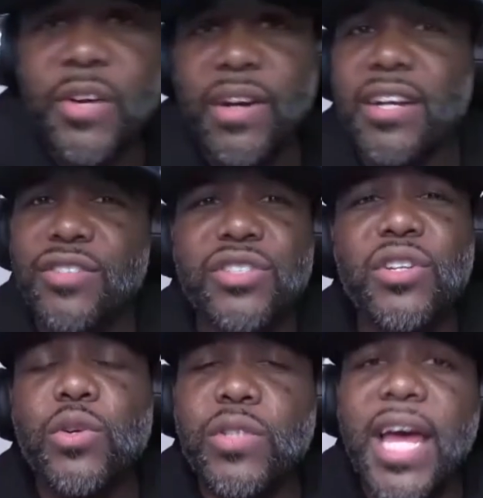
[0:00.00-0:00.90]
right now. So he's a
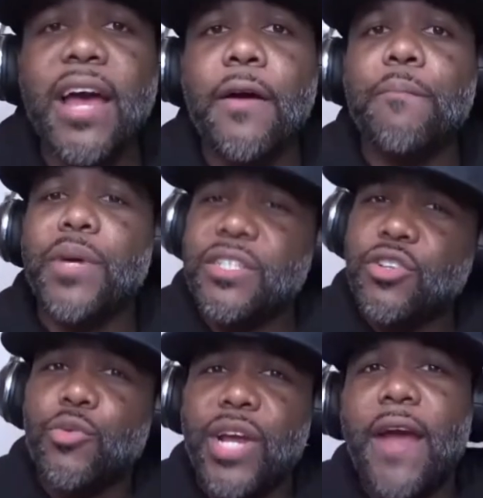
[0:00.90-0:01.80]
little down, but his
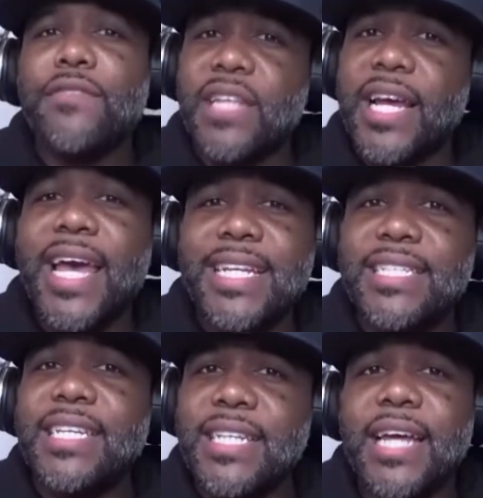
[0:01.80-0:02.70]
career average is like an
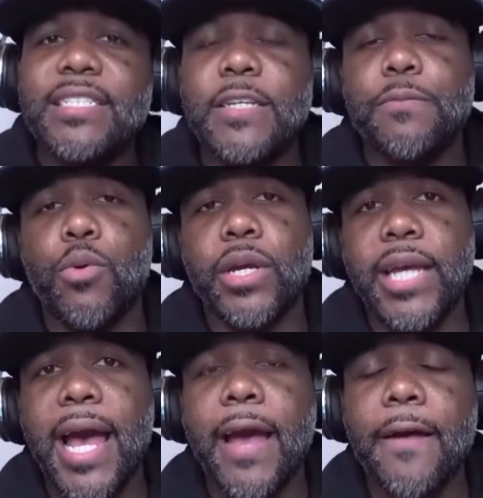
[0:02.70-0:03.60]
18, 19 point
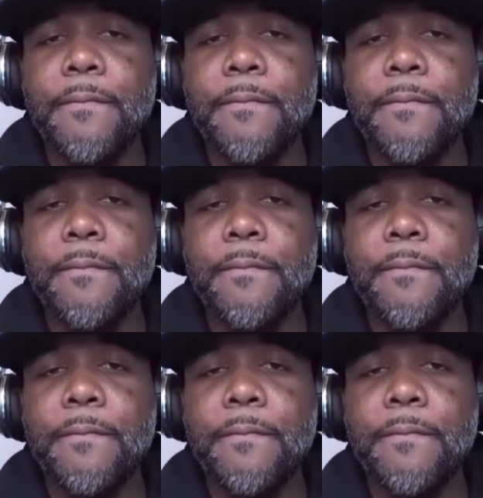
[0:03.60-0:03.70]
guy.